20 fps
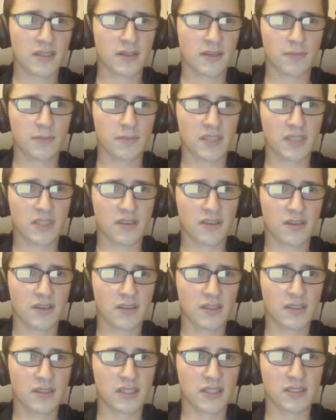
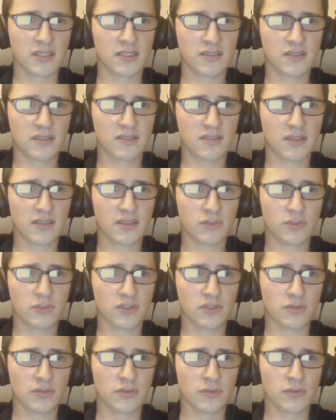because I want
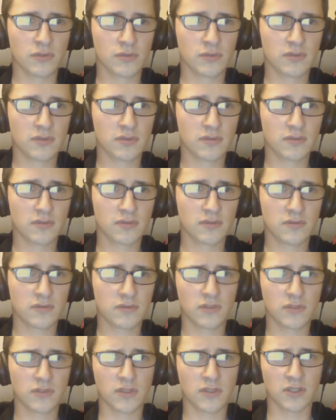you
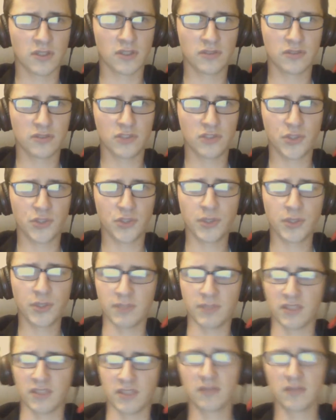all to join
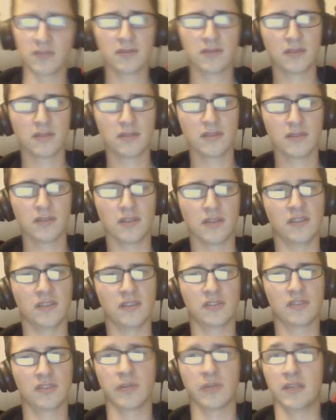me in
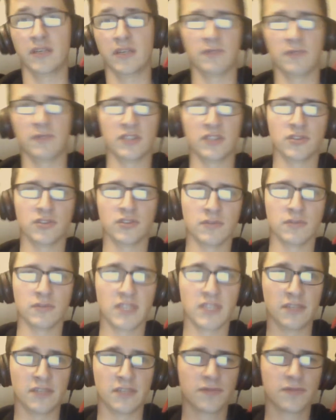this grand adventure of
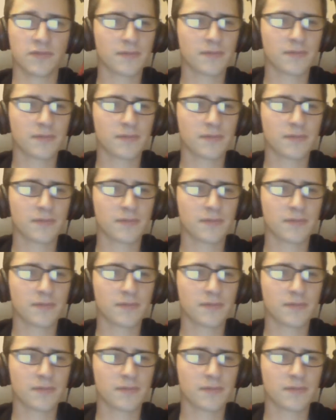life.